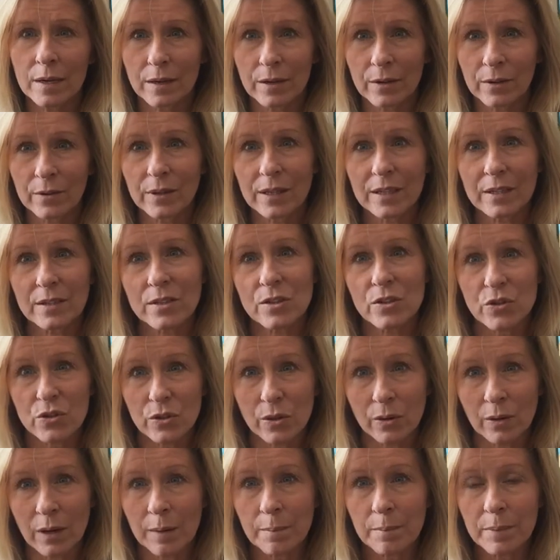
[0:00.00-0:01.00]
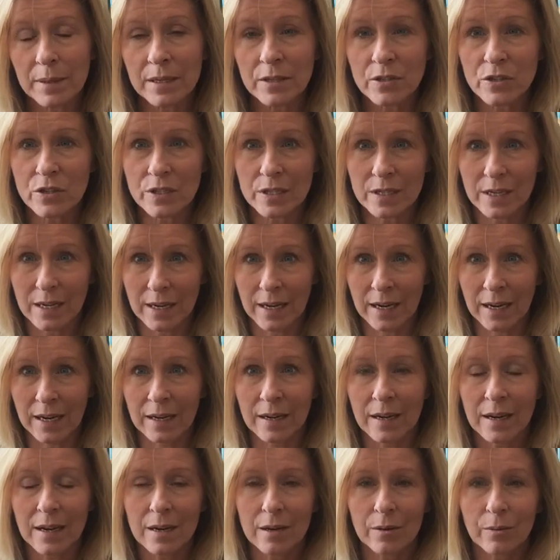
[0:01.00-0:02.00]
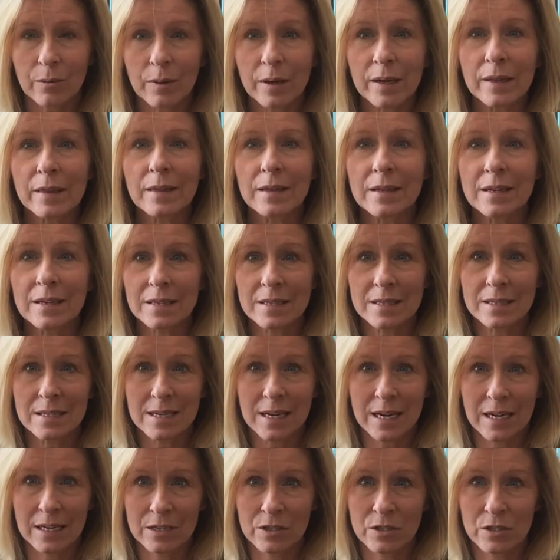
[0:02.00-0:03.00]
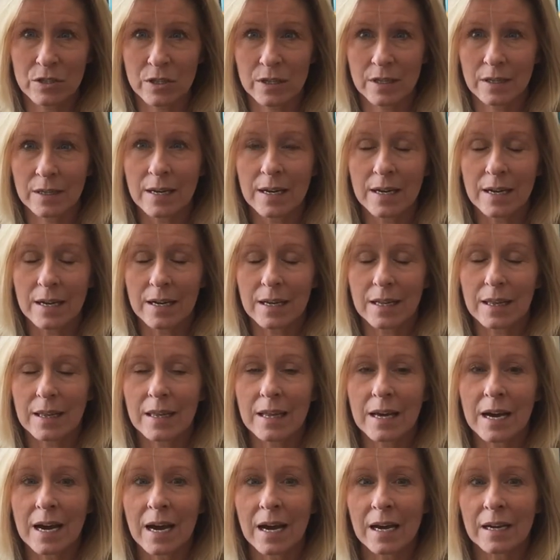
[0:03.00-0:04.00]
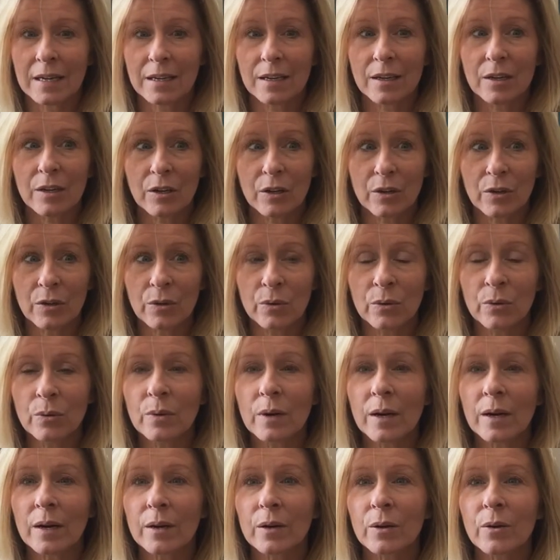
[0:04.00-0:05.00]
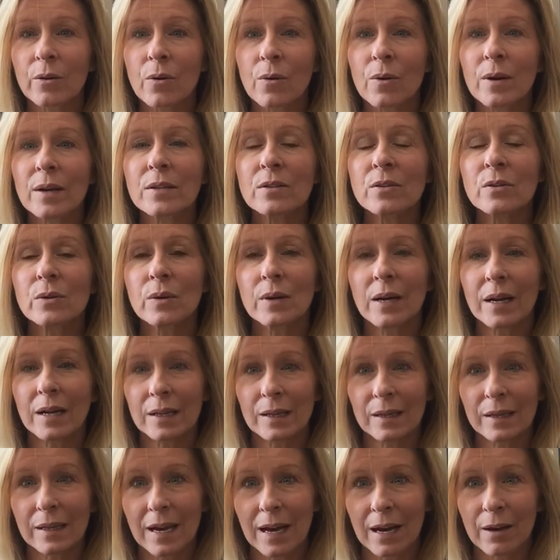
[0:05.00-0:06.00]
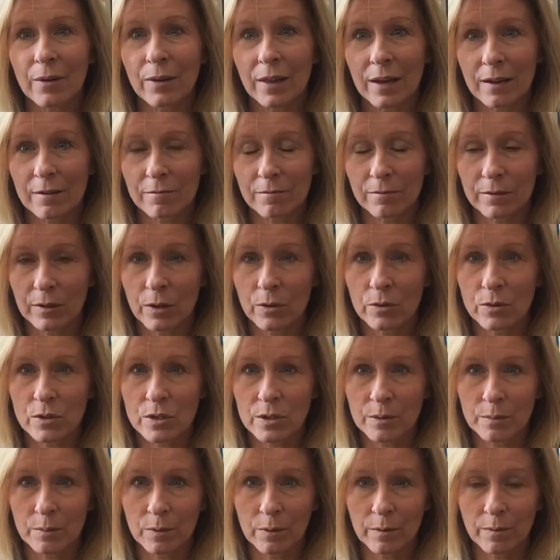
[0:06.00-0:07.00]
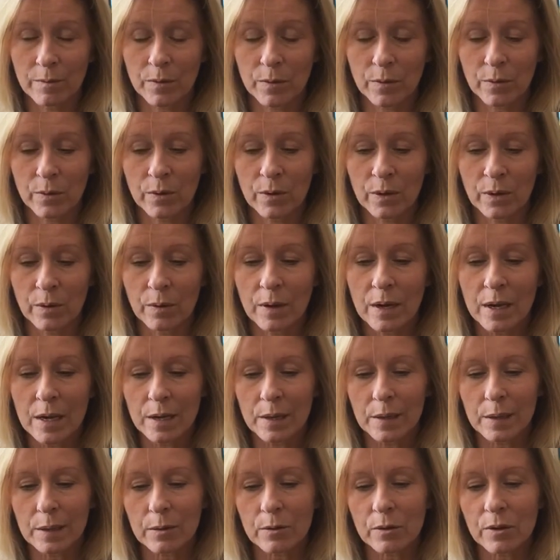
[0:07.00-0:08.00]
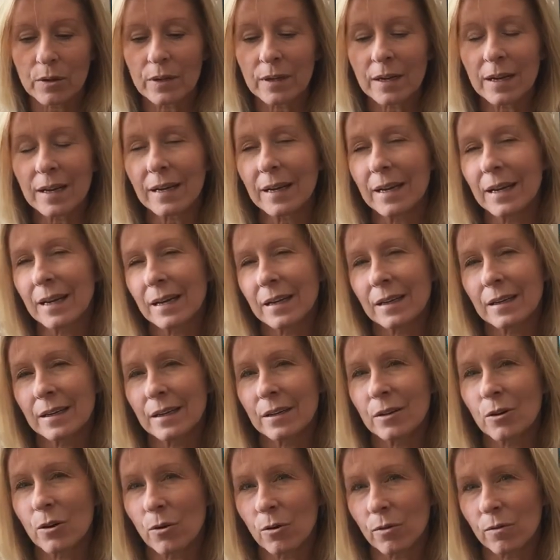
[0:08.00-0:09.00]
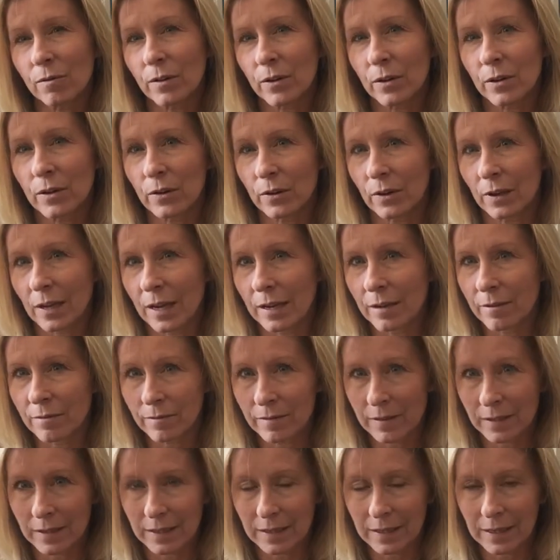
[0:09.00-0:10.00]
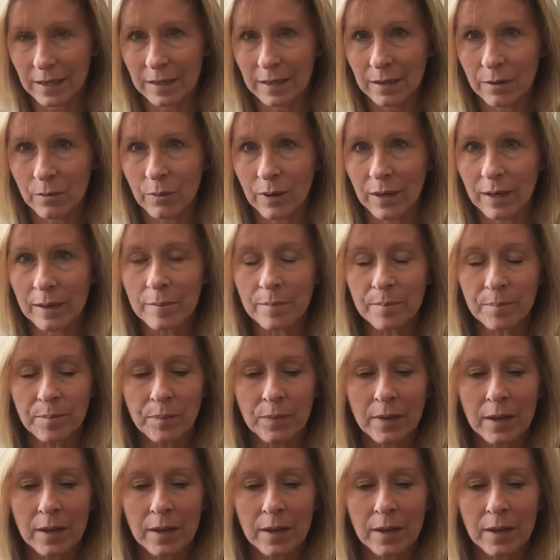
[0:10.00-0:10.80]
you need to show up each day with the intention that you are going to allow that flow to move through you. So you're not handing over your life in any way.